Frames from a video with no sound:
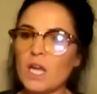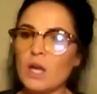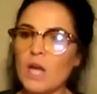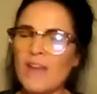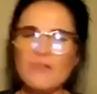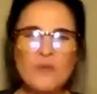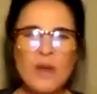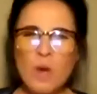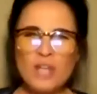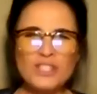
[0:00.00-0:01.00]
after I
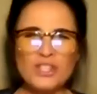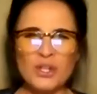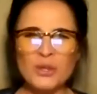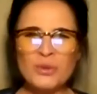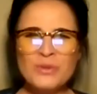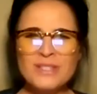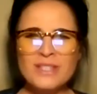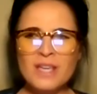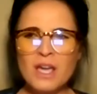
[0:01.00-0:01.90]
watched the news,